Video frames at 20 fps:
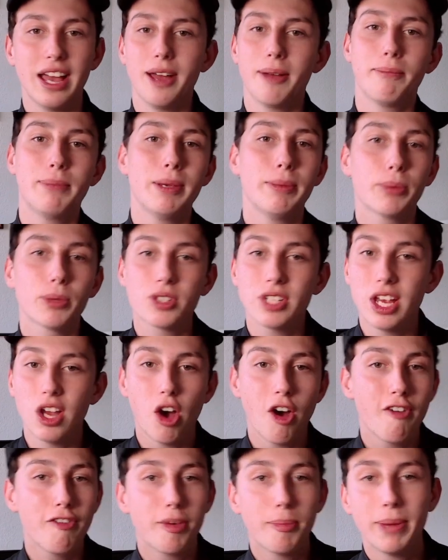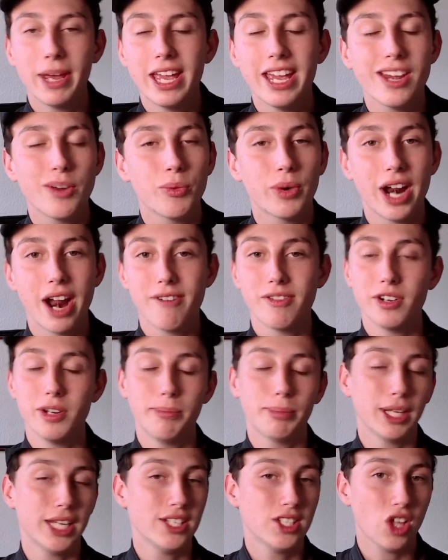People say overpaid, whatever.
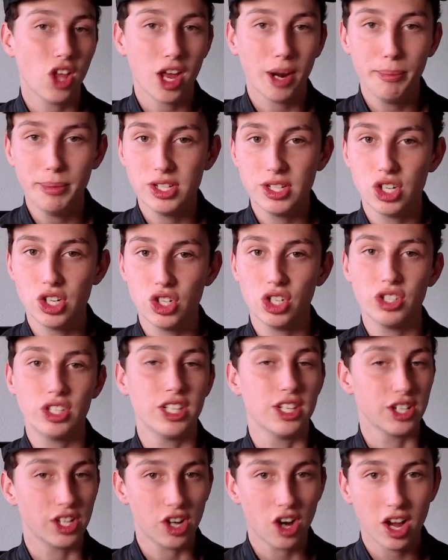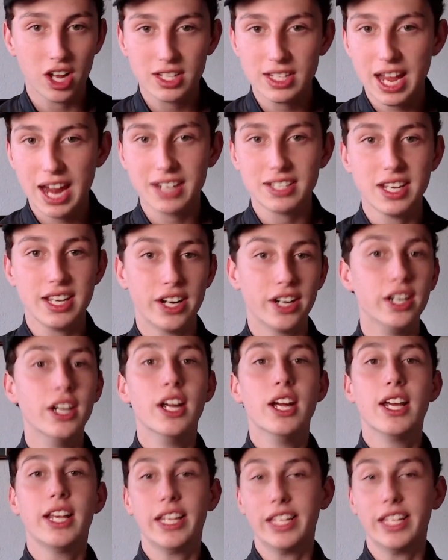He plays a lot of positions. He's a contact hitter.